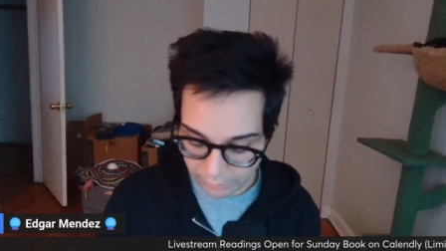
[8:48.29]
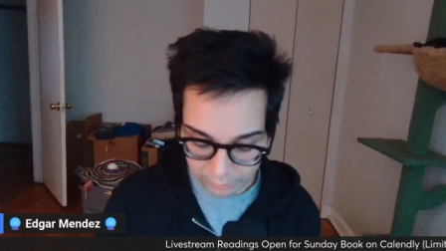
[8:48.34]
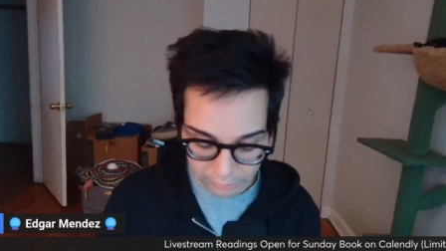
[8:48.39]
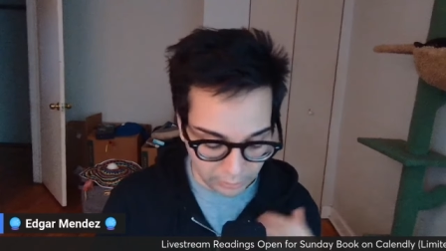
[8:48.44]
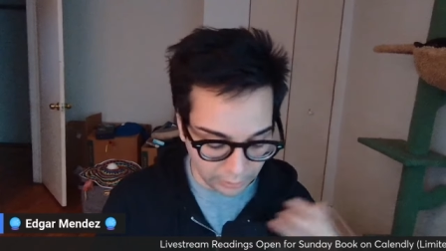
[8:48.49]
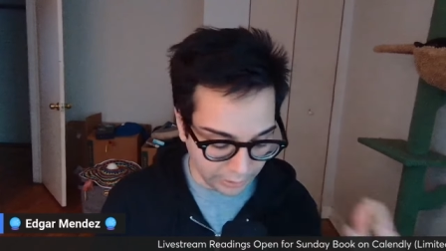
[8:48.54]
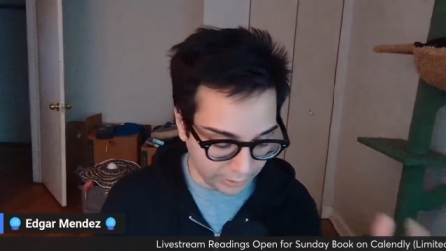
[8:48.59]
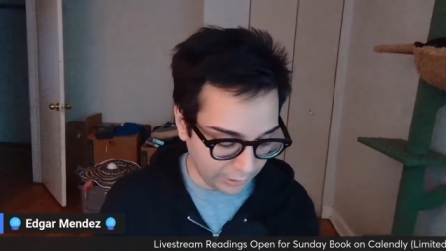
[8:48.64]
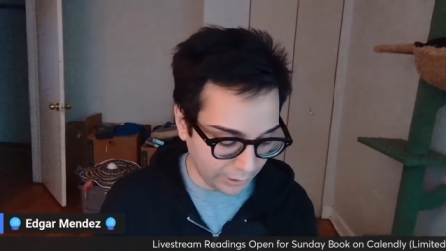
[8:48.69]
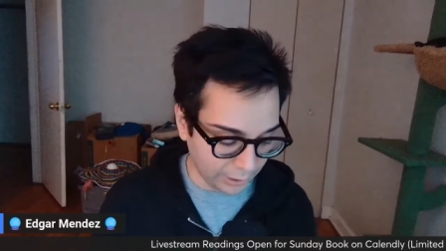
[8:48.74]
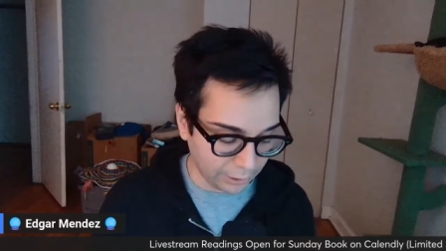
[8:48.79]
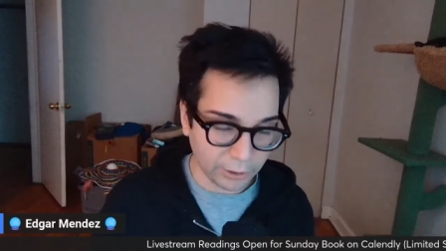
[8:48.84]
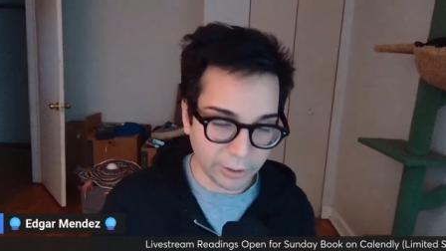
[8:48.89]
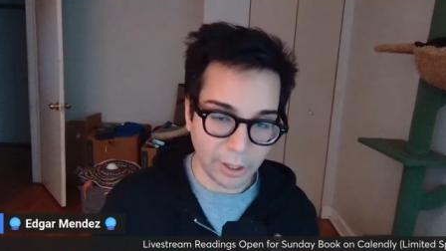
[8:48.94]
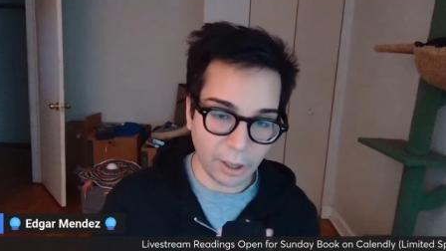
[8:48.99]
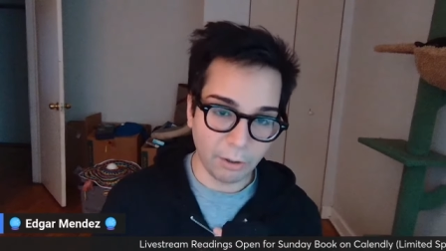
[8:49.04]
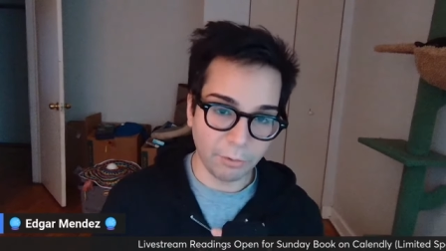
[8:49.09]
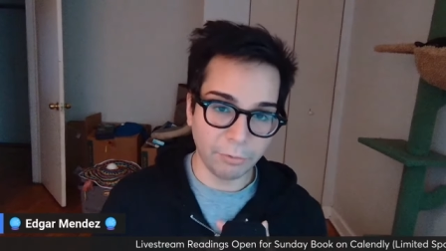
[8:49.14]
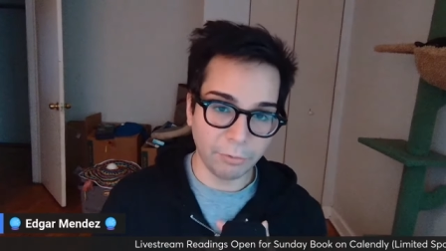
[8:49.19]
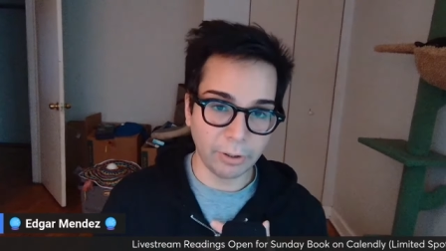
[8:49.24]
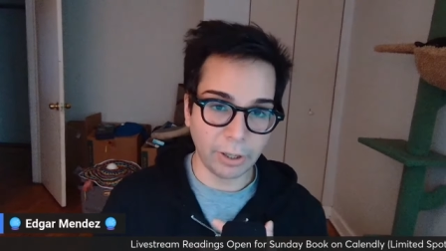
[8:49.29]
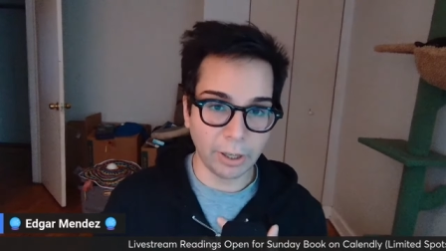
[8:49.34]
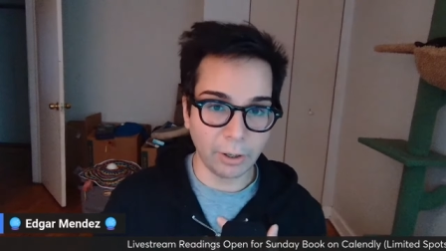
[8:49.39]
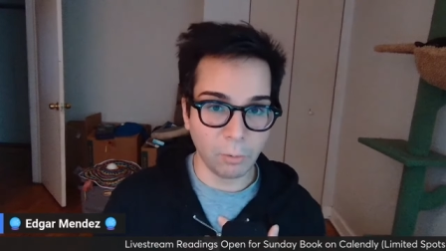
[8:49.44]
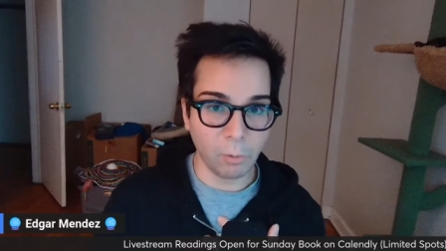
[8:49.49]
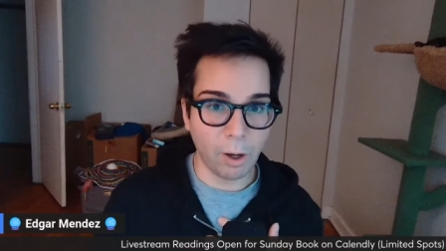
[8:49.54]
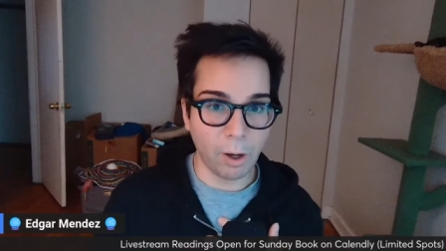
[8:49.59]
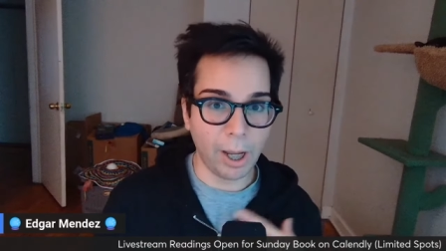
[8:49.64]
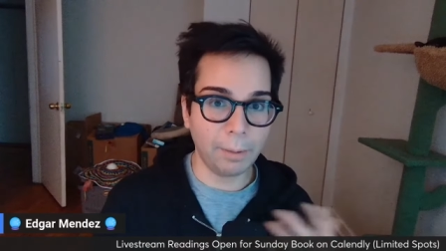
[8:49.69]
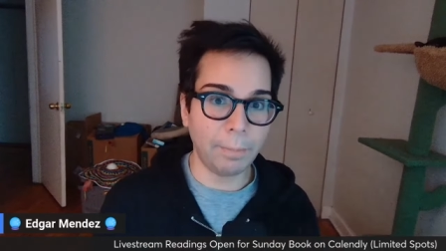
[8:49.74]
looking at yourself and like,
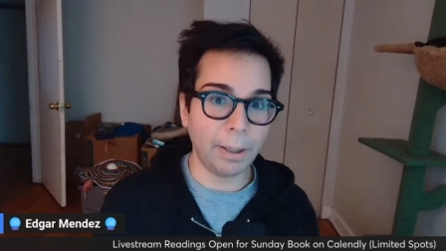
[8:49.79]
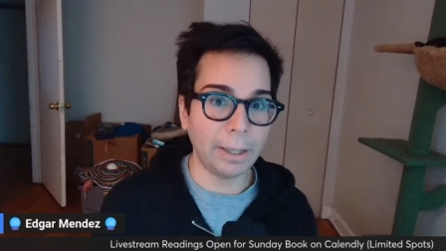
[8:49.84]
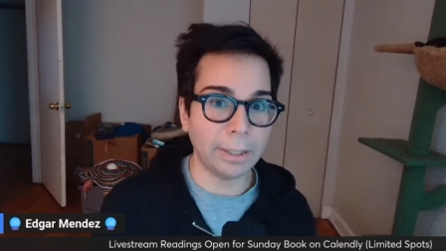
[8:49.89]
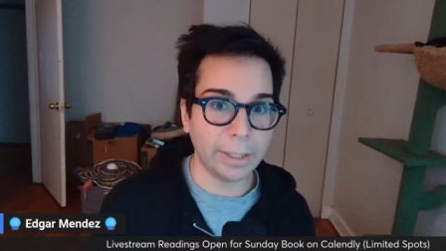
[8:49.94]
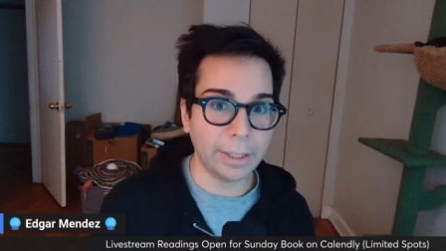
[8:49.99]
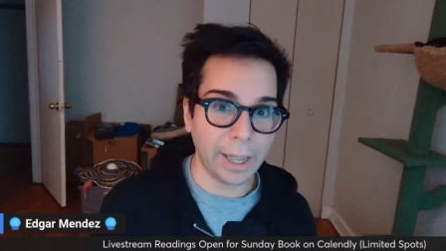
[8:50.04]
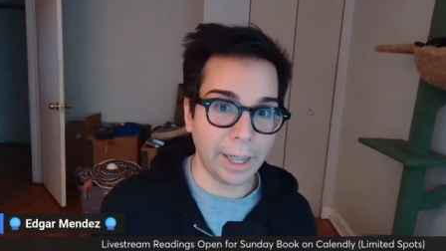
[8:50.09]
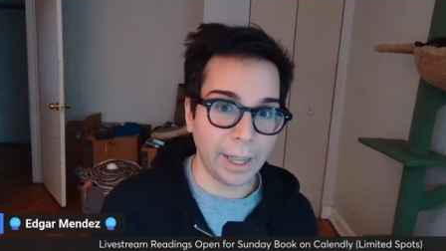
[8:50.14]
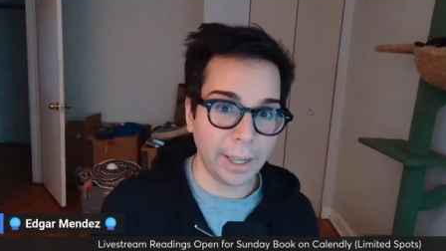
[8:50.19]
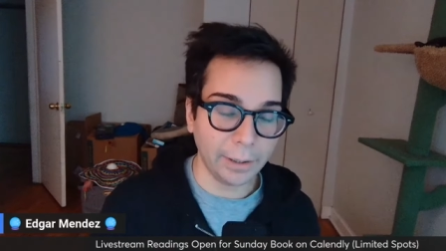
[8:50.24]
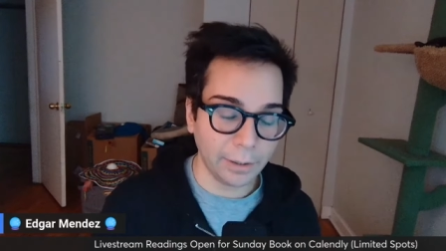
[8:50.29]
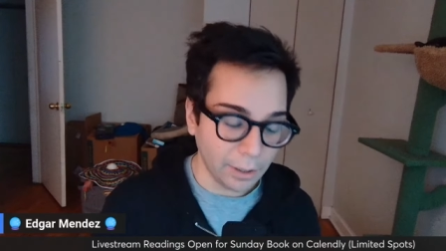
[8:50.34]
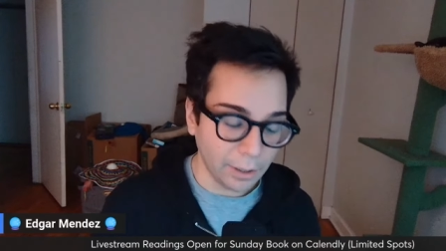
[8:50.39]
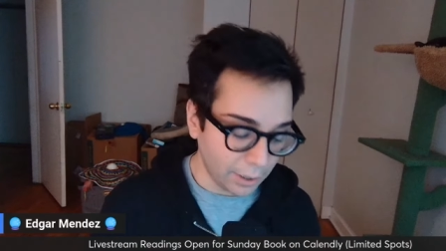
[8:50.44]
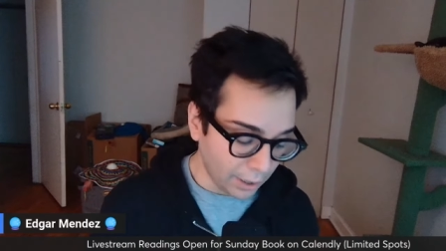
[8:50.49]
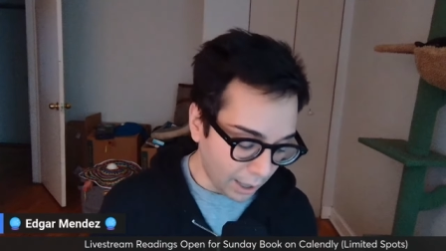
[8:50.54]
why am I staying?